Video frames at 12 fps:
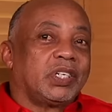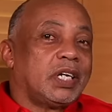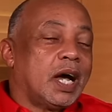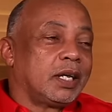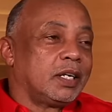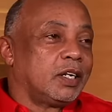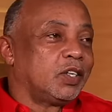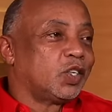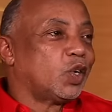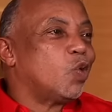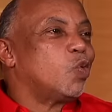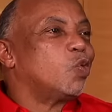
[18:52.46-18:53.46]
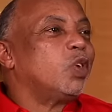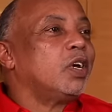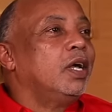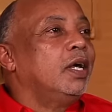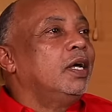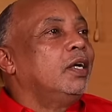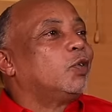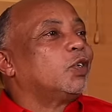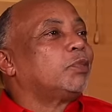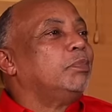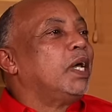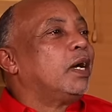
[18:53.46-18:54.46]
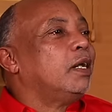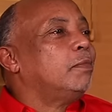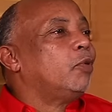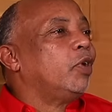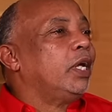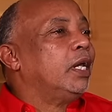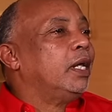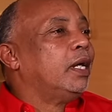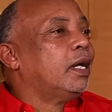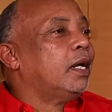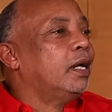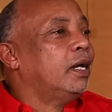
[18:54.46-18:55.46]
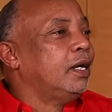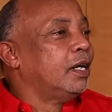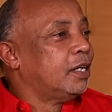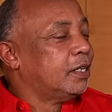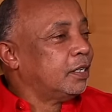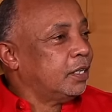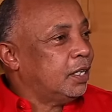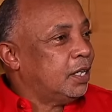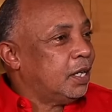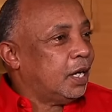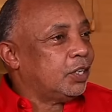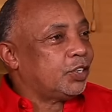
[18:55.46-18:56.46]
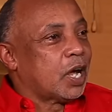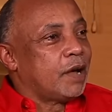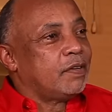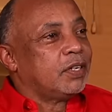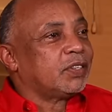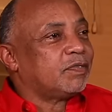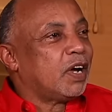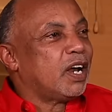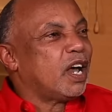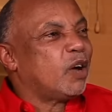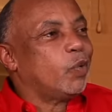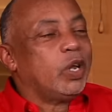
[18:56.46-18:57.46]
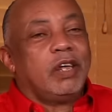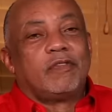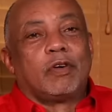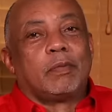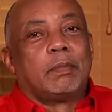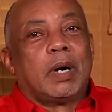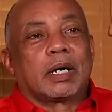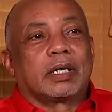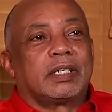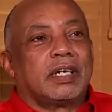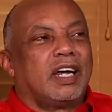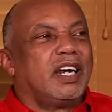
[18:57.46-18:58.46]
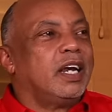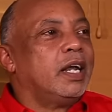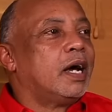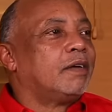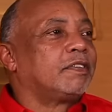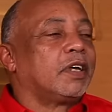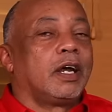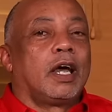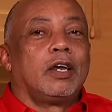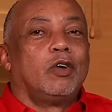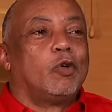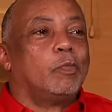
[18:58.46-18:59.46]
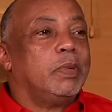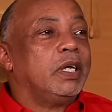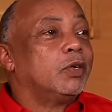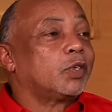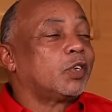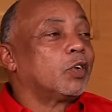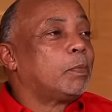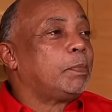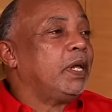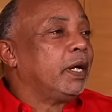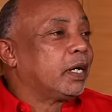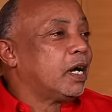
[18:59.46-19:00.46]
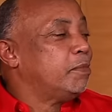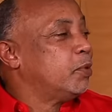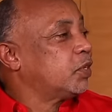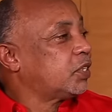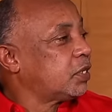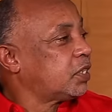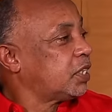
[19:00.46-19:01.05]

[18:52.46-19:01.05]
started the sound, it was me and him really, you know. Right. I drive this van and we lift up box. And then after that, now me used to go play it because I was a